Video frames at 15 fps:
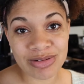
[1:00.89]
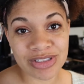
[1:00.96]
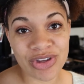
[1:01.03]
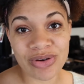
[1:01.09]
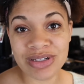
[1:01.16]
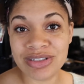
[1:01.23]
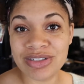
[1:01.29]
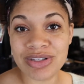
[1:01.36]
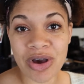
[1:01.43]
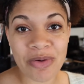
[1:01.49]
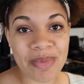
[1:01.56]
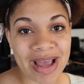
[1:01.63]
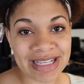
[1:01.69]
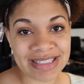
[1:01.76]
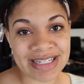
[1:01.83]
was always so
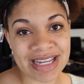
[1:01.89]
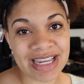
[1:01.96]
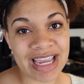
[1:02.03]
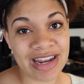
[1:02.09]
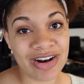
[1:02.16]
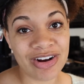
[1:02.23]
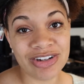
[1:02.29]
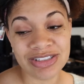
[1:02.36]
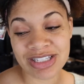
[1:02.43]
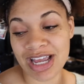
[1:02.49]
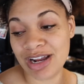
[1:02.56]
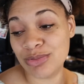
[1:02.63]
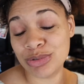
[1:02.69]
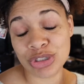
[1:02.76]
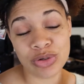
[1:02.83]
messy and her
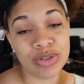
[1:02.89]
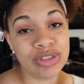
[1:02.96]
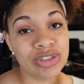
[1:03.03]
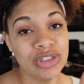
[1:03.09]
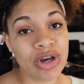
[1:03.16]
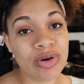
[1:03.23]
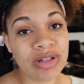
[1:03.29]
side was always so